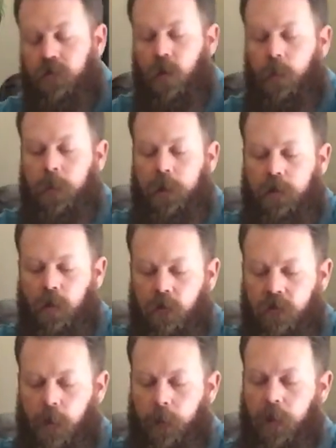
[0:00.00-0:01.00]
So I picked
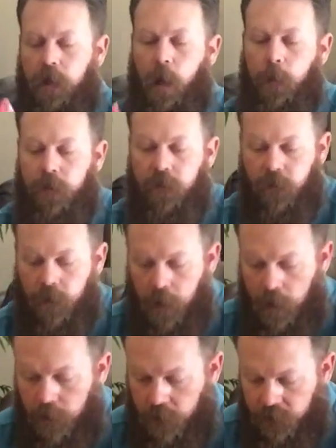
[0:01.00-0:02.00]
those up in a couple different
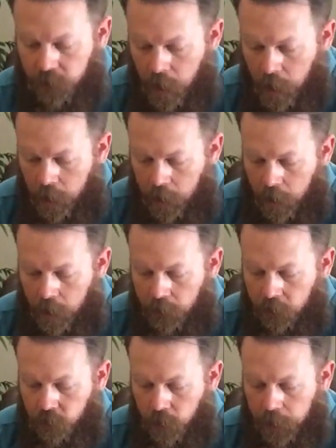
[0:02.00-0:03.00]
colors.
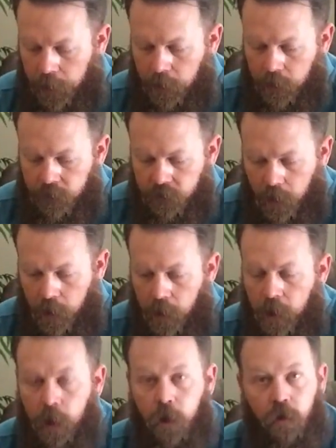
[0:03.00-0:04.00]
This one right here is
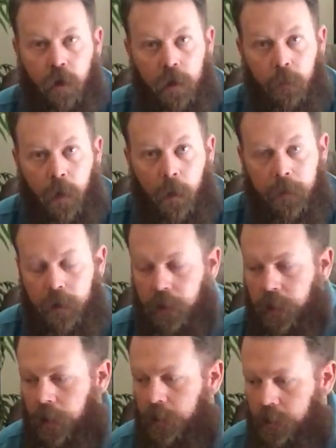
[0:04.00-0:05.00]
green
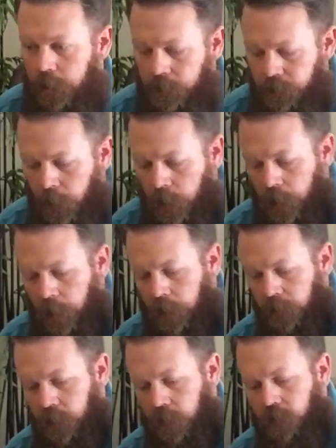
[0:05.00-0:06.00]
pumpkin candy,
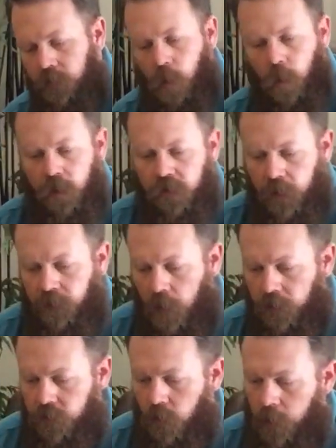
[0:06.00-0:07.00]
and then of course I've
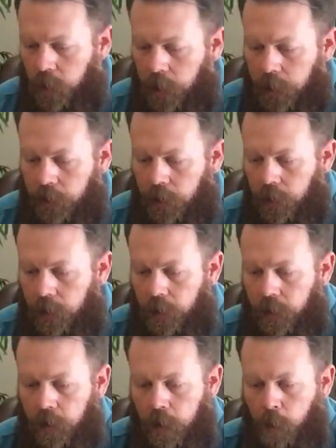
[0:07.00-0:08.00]
also
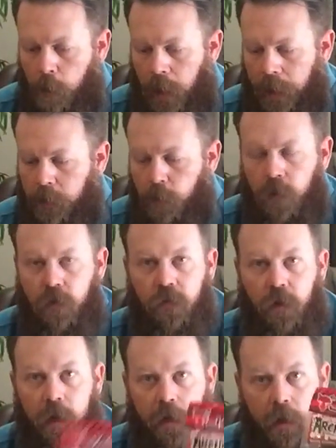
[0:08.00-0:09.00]
got black and blue
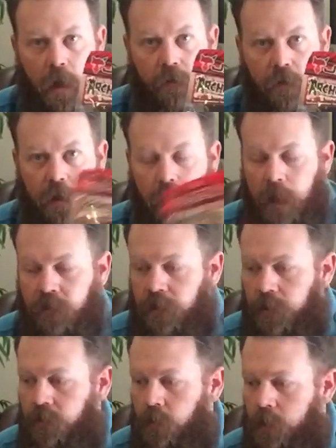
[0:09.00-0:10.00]
flake, kind of a
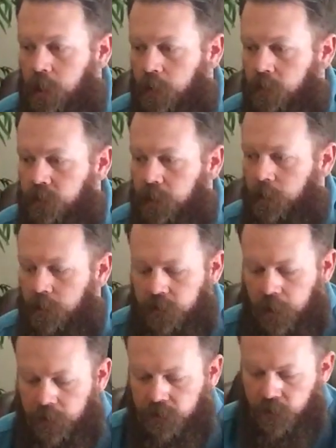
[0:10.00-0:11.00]
classic two colors here in
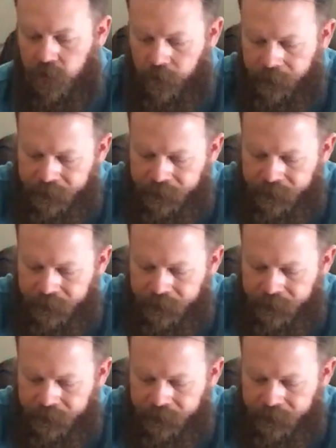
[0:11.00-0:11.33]
Texas.